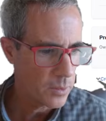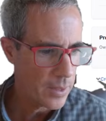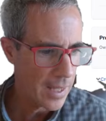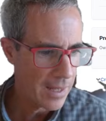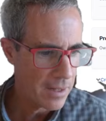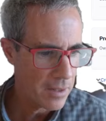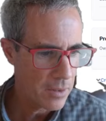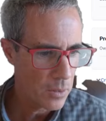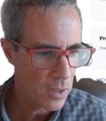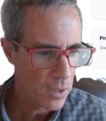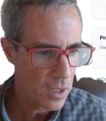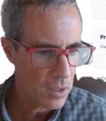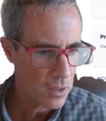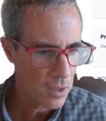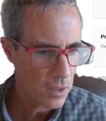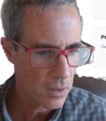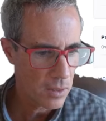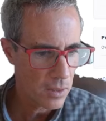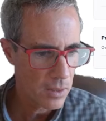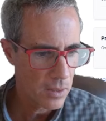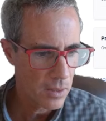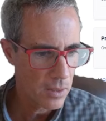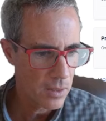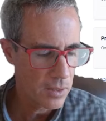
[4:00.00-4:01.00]
that no
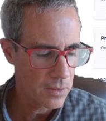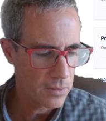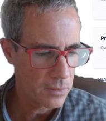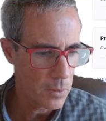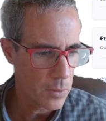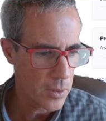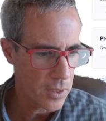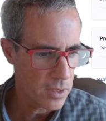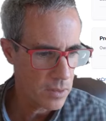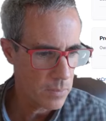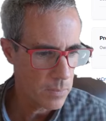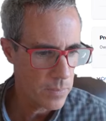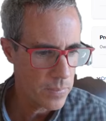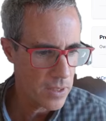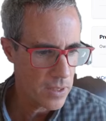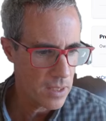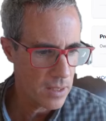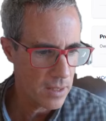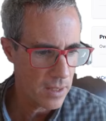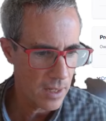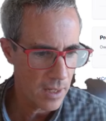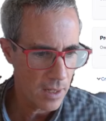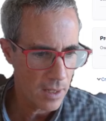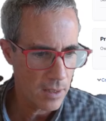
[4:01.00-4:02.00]
longer is going to be
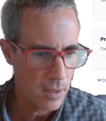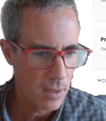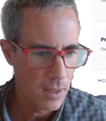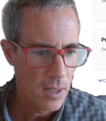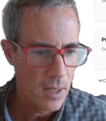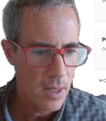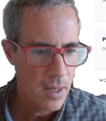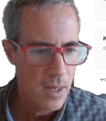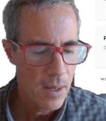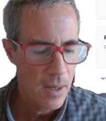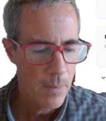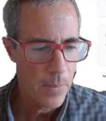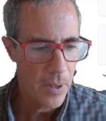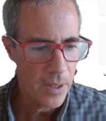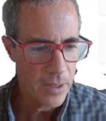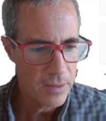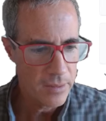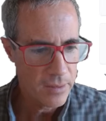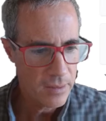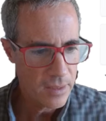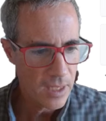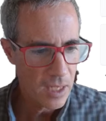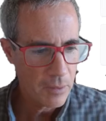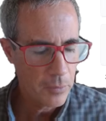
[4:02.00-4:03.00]
there, but
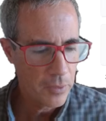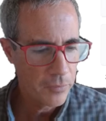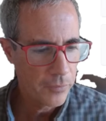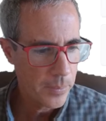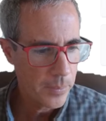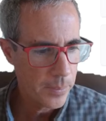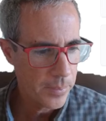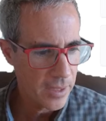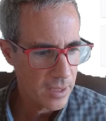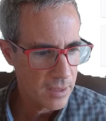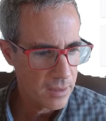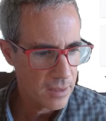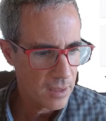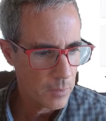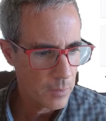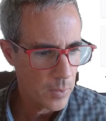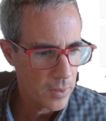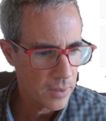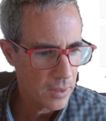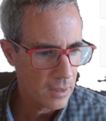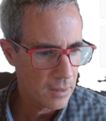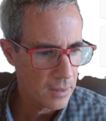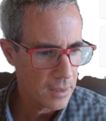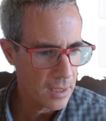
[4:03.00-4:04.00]
instead we've replaced it
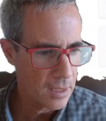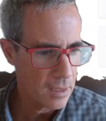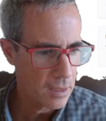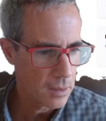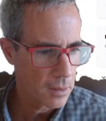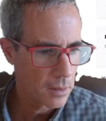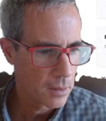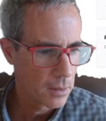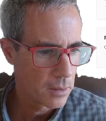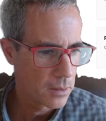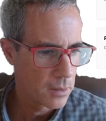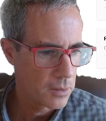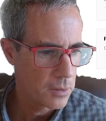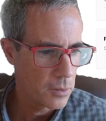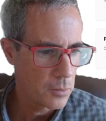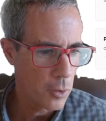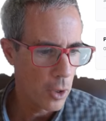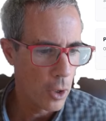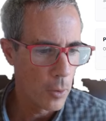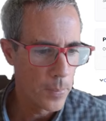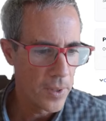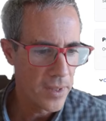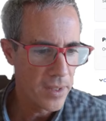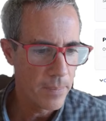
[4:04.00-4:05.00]
with a link to
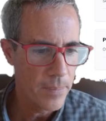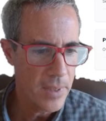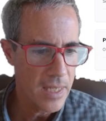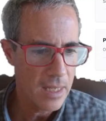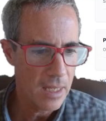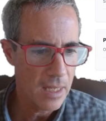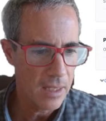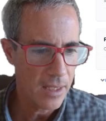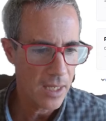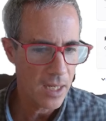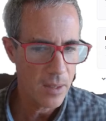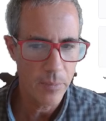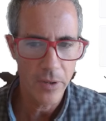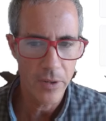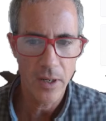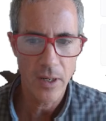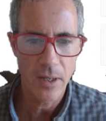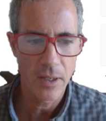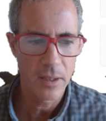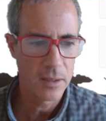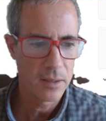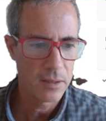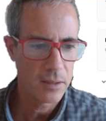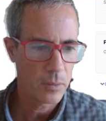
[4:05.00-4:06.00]
open the media
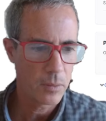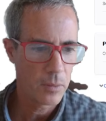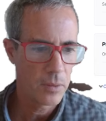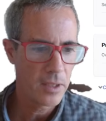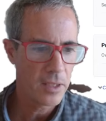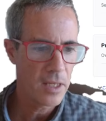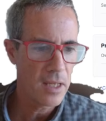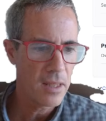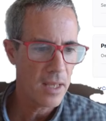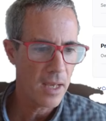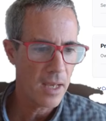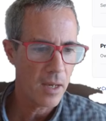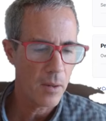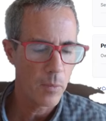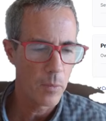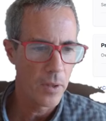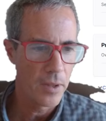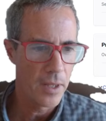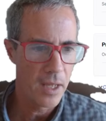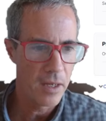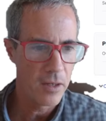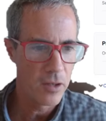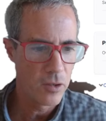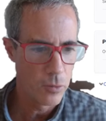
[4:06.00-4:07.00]
library. So clicking that will
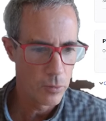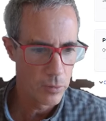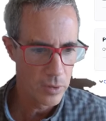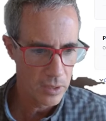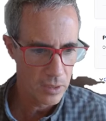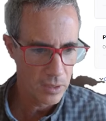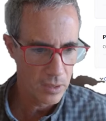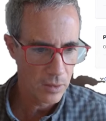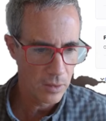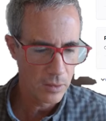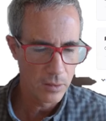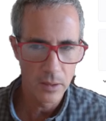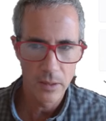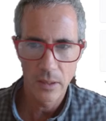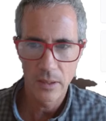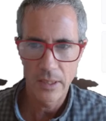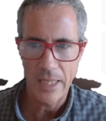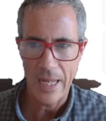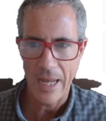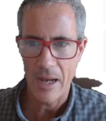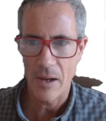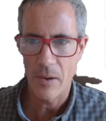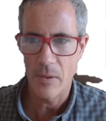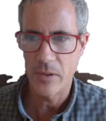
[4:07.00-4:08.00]
then drill
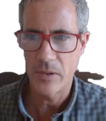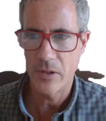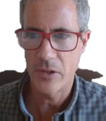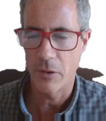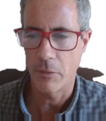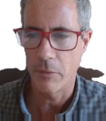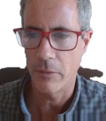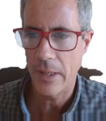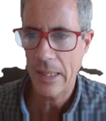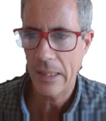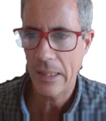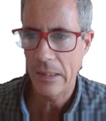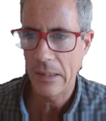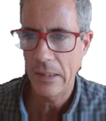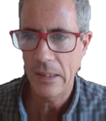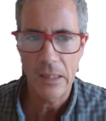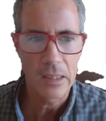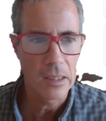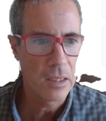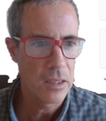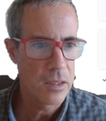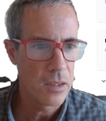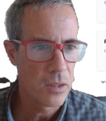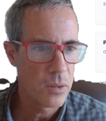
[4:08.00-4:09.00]
down directly
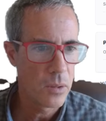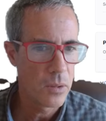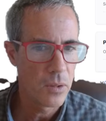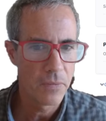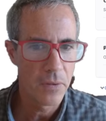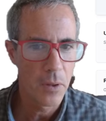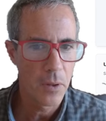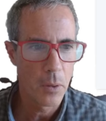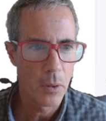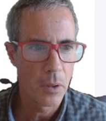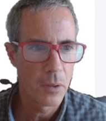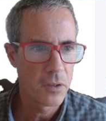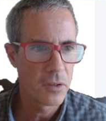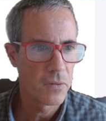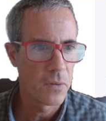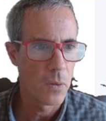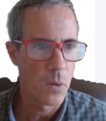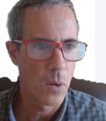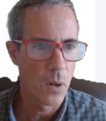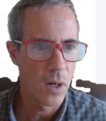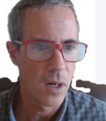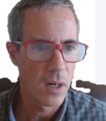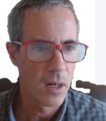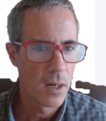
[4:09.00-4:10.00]
into the photos
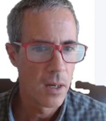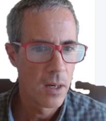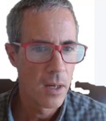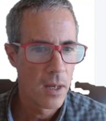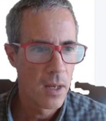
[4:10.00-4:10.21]
for